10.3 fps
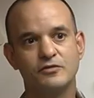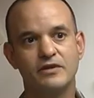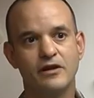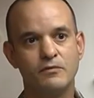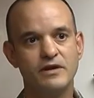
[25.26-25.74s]

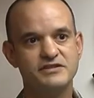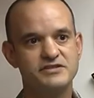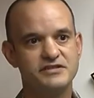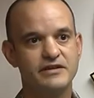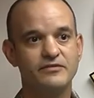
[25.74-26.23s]
when our winds
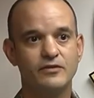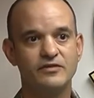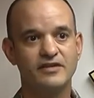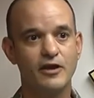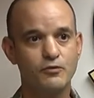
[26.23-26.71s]
shift to a
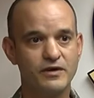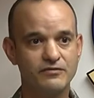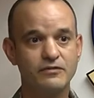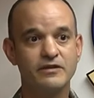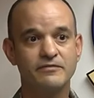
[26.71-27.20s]

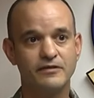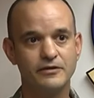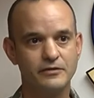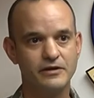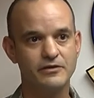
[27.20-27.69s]
southwesterly
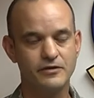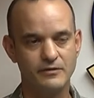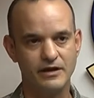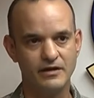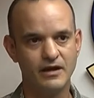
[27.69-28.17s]
flow here in
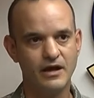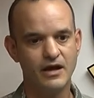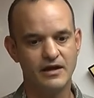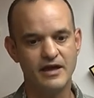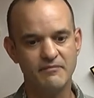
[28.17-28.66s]
Korea.
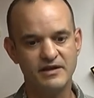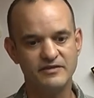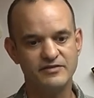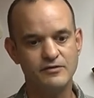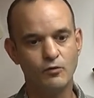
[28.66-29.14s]
That means the